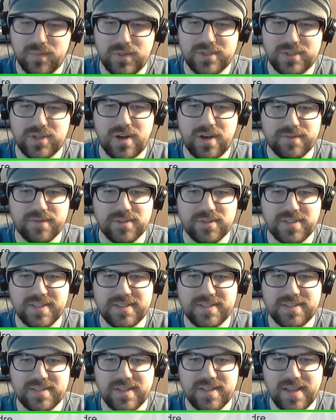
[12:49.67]
Which offers
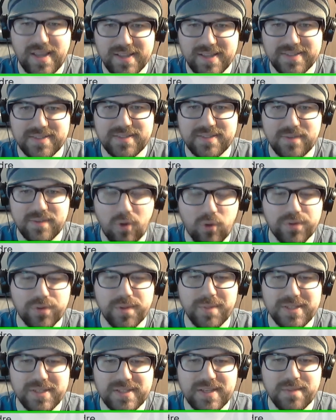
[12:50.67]
its
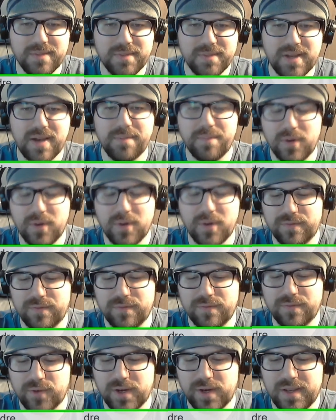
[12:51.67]
Ultimate Team type mode
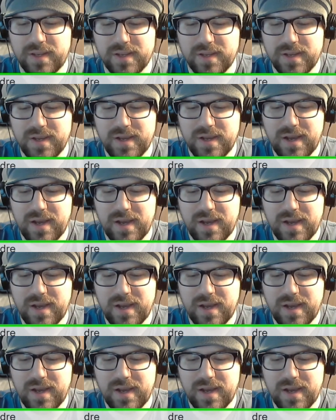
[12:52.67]
for free.